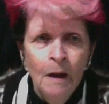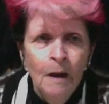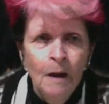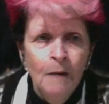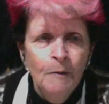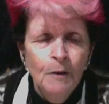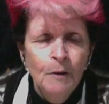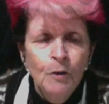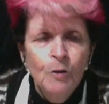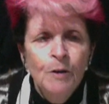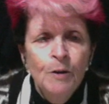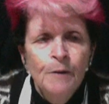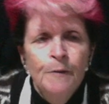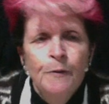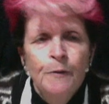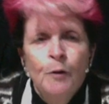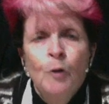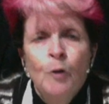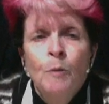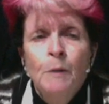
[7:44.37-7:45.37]
We look at
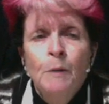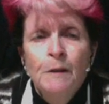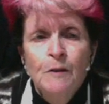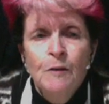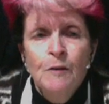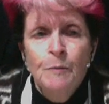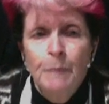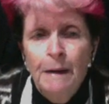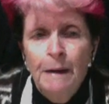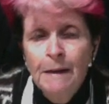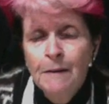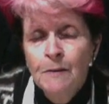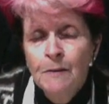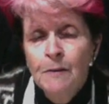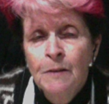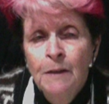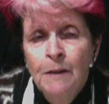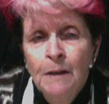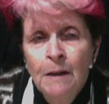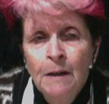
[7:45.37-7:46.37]
form and space.
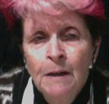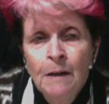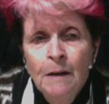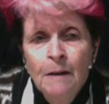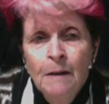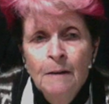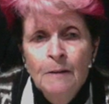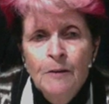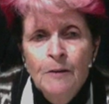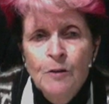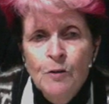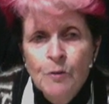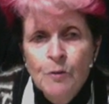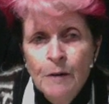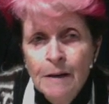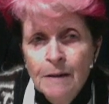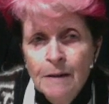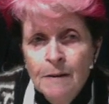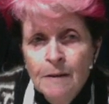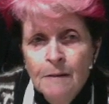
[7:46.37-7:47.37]
The
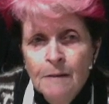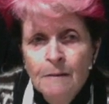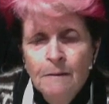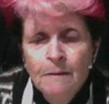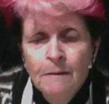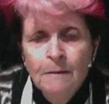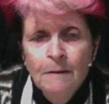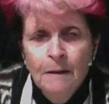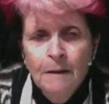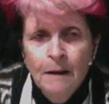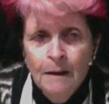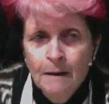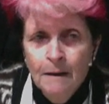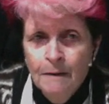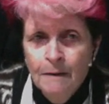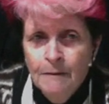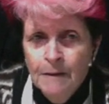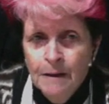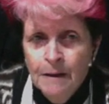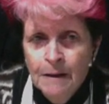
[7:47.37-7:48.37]
strengths are
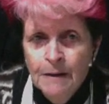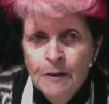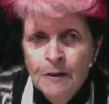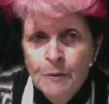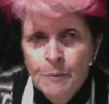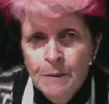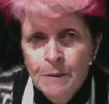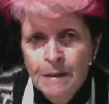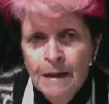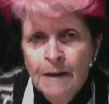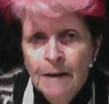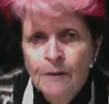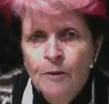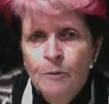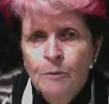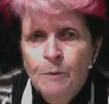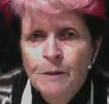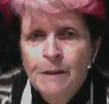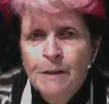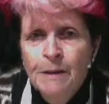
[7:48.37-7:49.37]
that each botanical
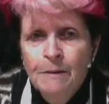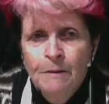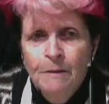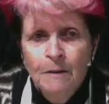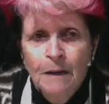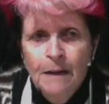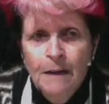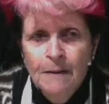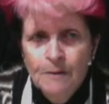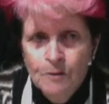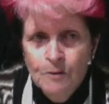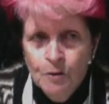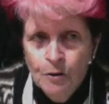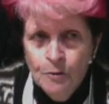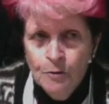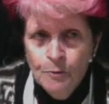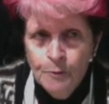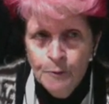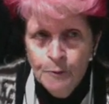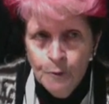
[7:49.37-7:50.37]
material has its
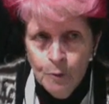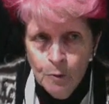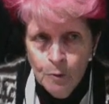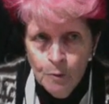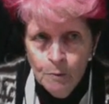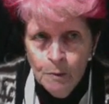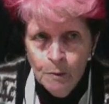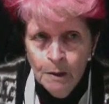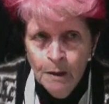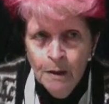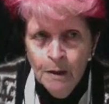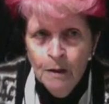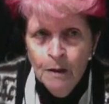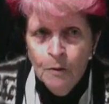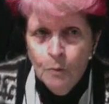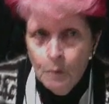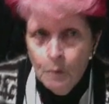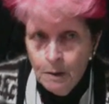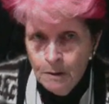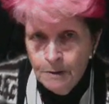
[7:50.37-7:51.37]
own form,
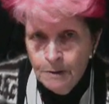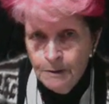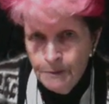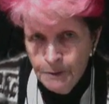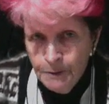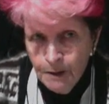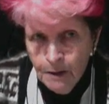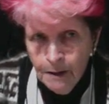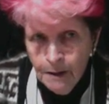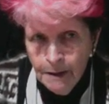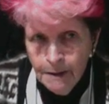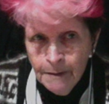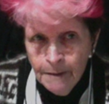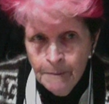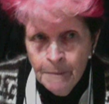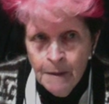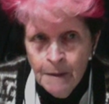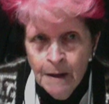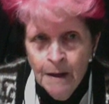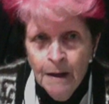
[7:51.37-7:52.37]
well defined,
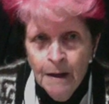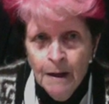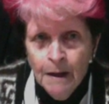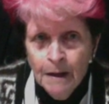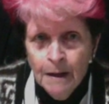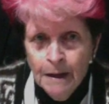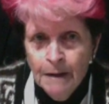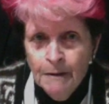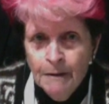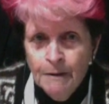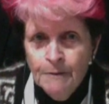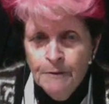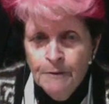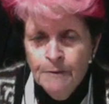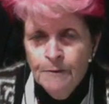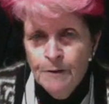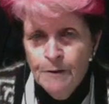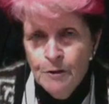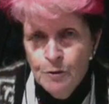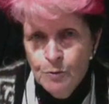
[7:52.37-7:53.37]
allowing for
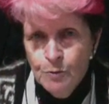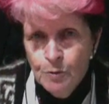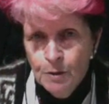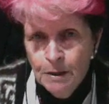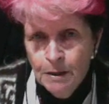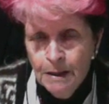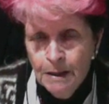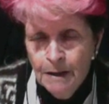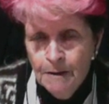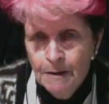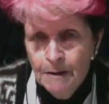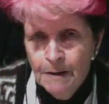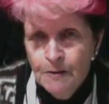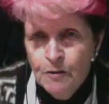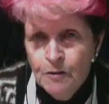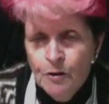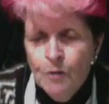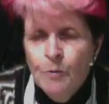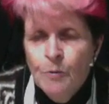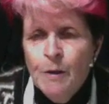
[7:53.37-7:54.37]
visual clarity.
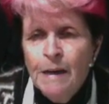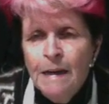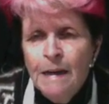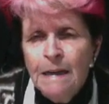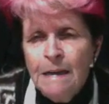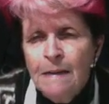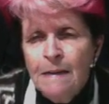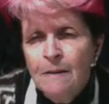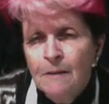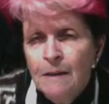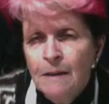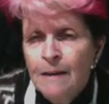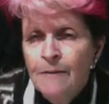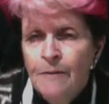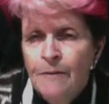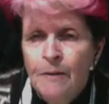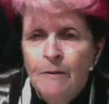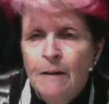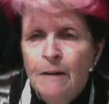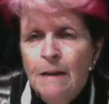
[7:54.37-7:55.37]
So we can see
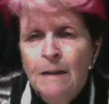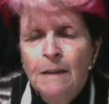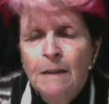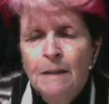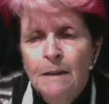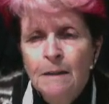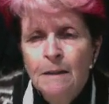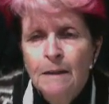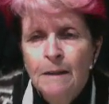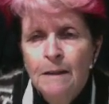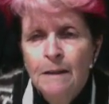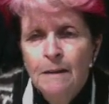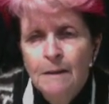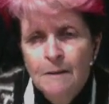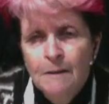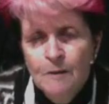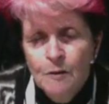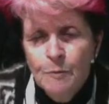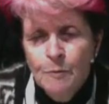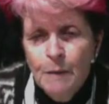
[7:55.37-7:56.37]
very clearly the
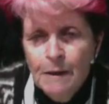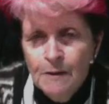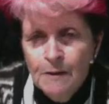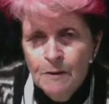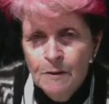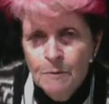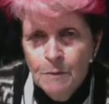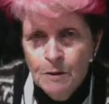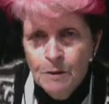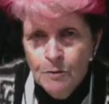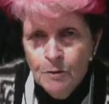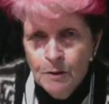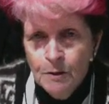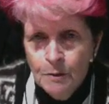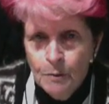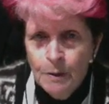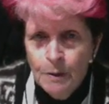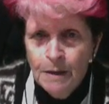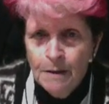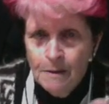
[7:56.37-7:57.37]
space in between them.
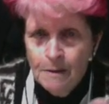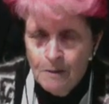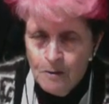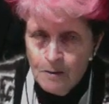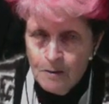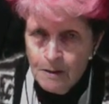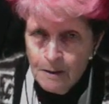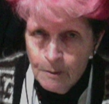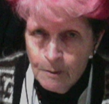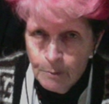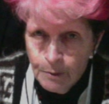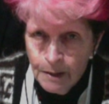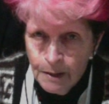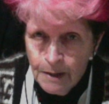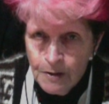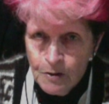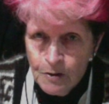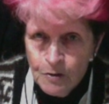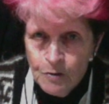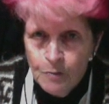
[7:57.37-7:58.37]
We can see the
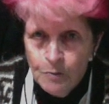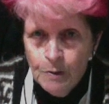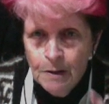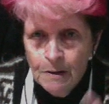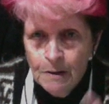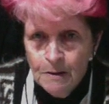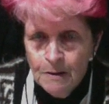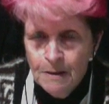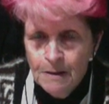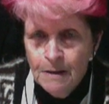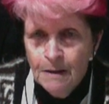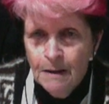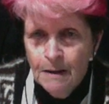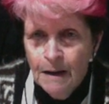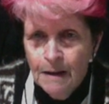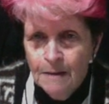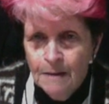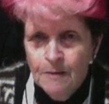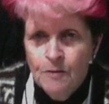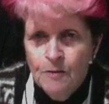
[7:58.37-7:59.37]
branches, we can see the
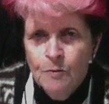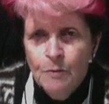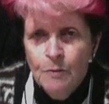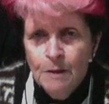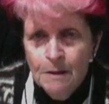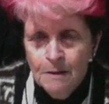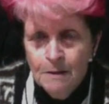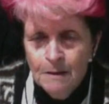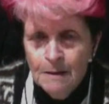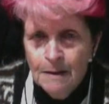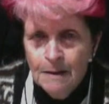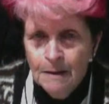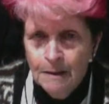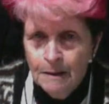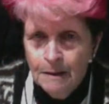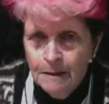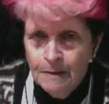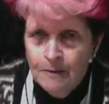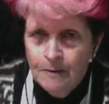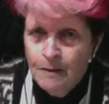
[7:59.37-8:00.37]
cactus, we can see the
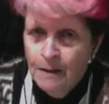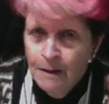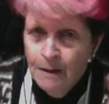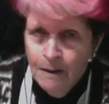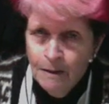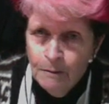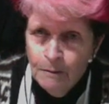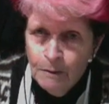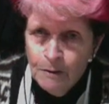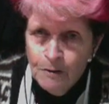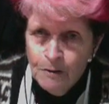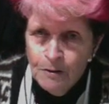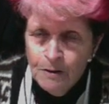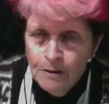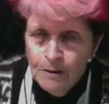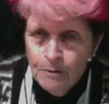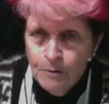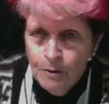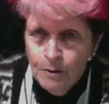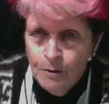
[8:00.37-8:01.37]
lilies, we can see
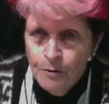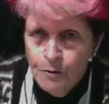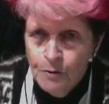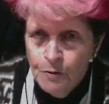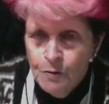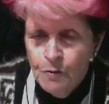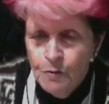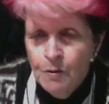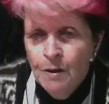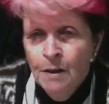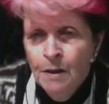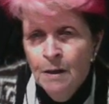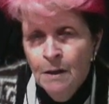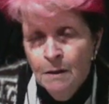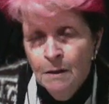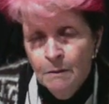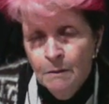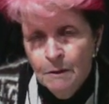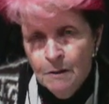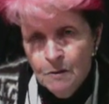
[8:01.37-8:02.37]
the roses,
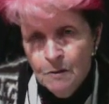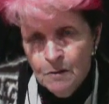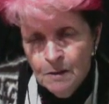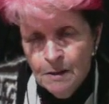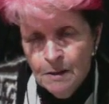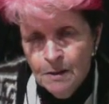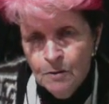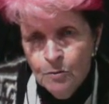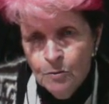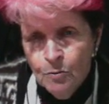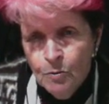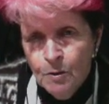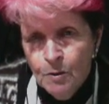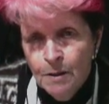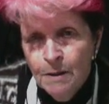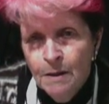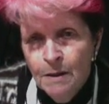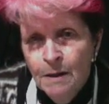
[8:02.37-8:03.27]
we can see the orchid,